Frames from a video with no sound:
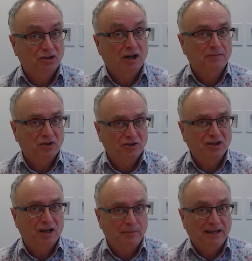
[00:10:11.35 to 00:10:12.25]
type 2
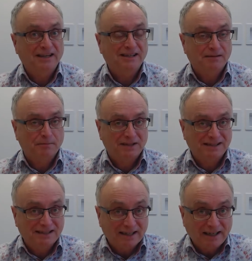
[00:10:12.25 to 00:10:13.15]
diabetes in
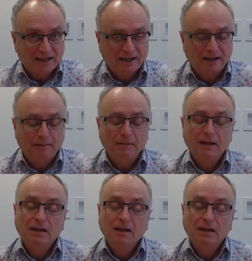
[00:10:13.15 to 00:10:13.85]
particular.